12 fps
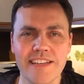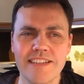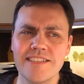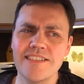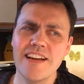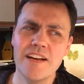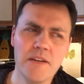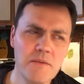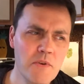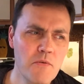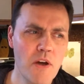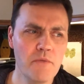and it's not
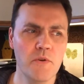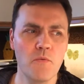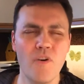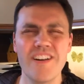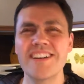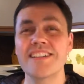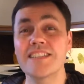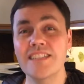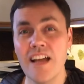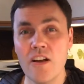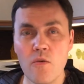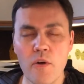going to be quite what you wanted. It's
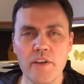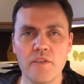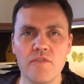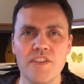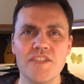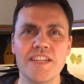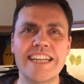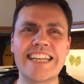not quite your vision.